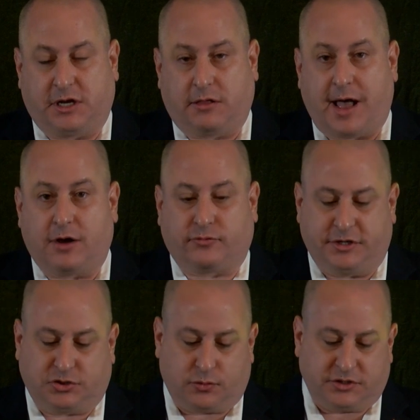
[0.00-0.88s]
cloud
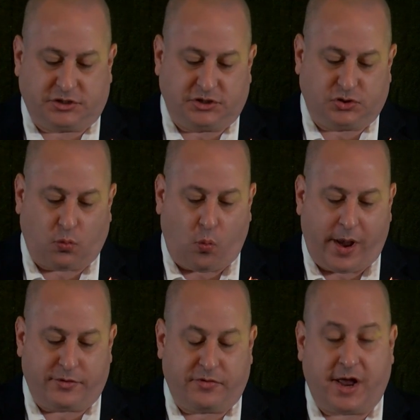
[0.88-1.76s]
resources,
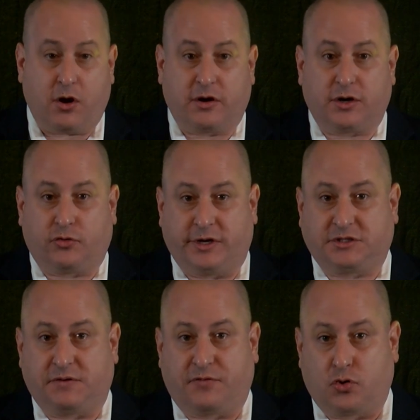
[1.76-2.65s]
whether they are
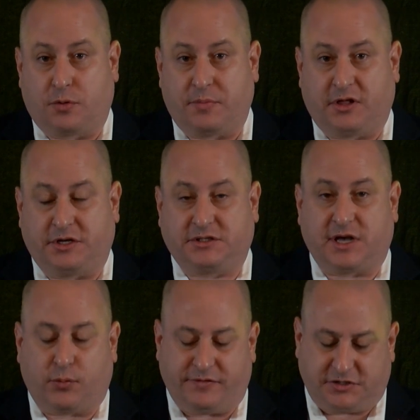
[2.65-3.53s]
increasing vulnerabilities
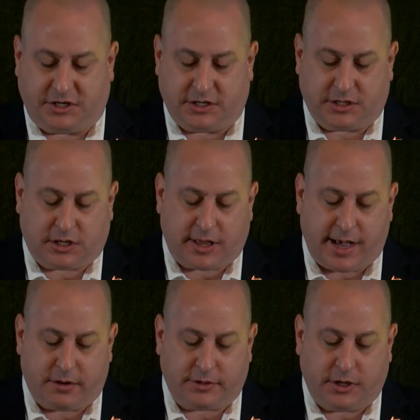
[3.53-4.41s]
that we've seen in the
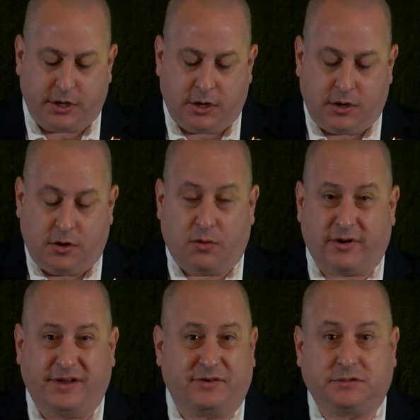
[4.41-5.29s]
cloud,
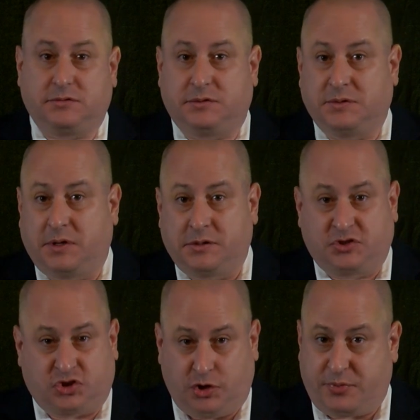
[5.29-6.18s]
or even
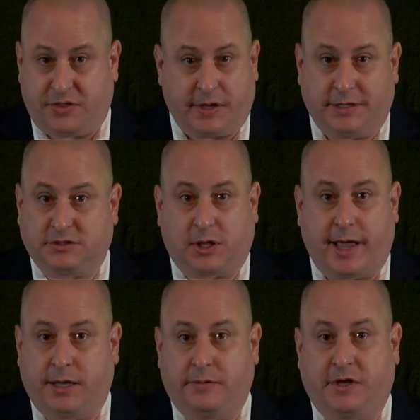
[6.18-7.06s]
stupid things
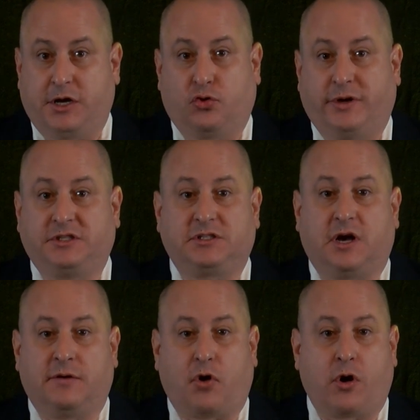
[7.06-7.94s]
like the increase
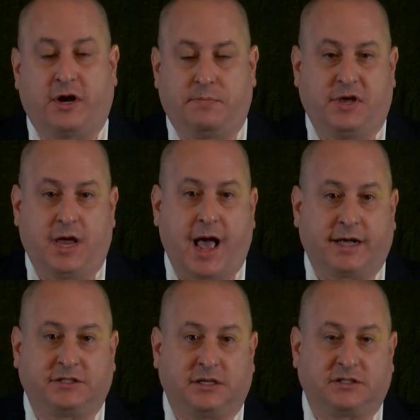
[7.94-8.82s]
of RDP
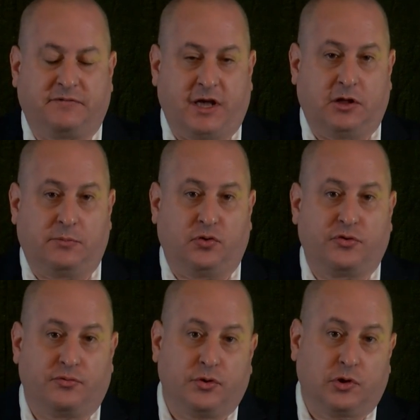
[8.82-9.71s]
access available
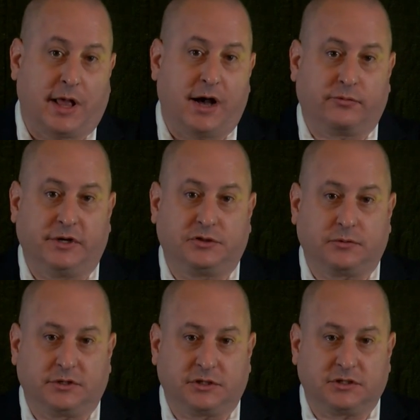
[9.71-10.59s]
through cloud
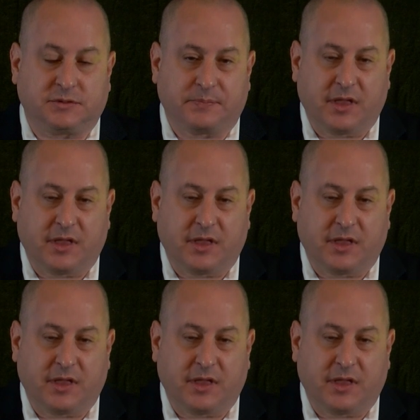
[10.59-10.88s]
resources.